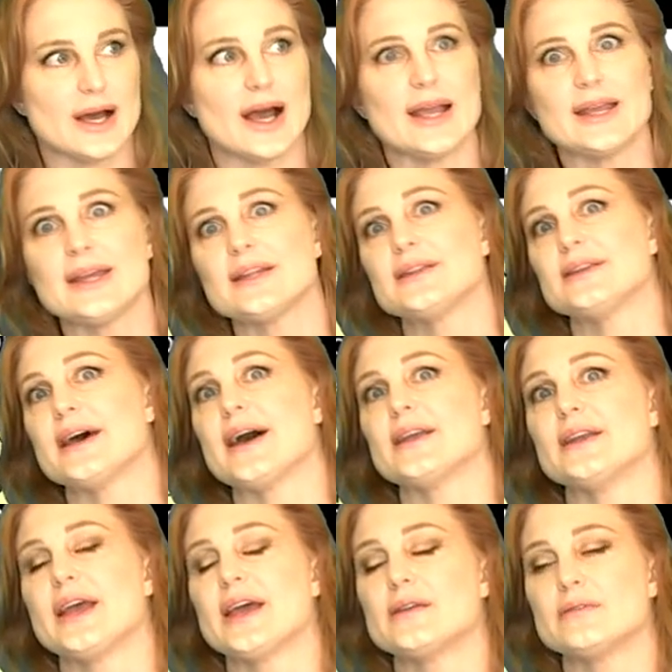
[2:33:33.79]
I get
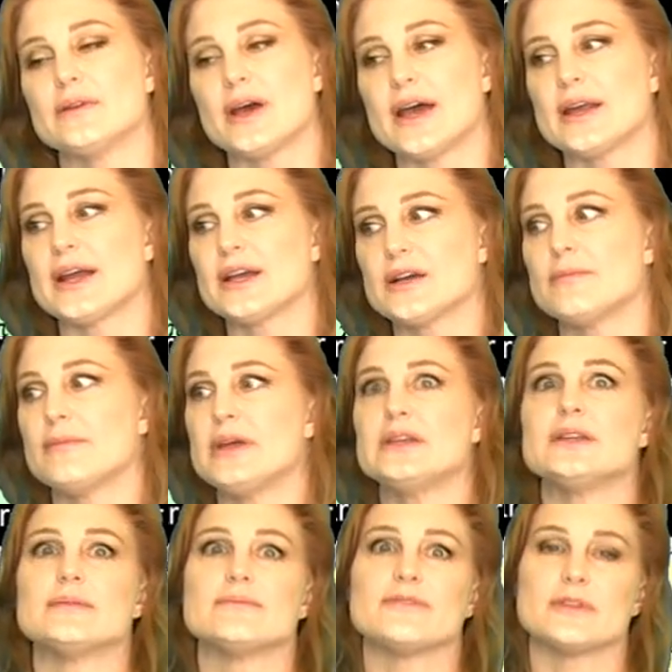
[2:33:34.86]
that, and I
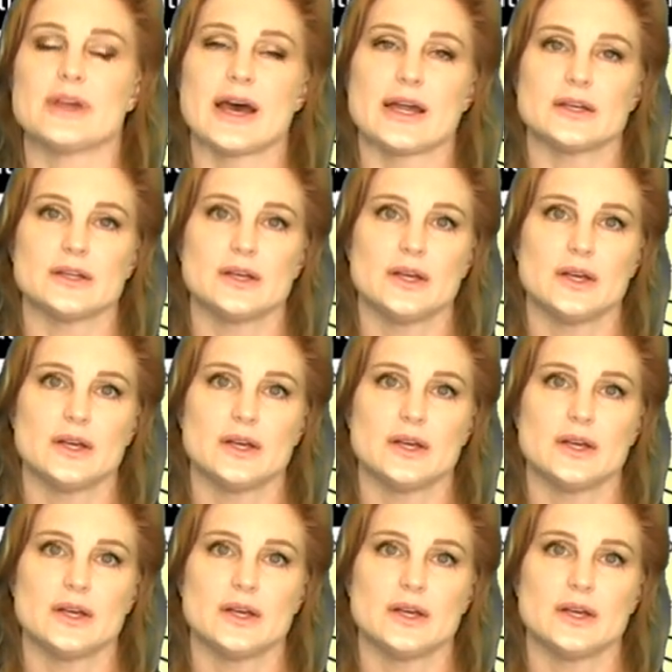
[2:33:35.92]
commend him for that.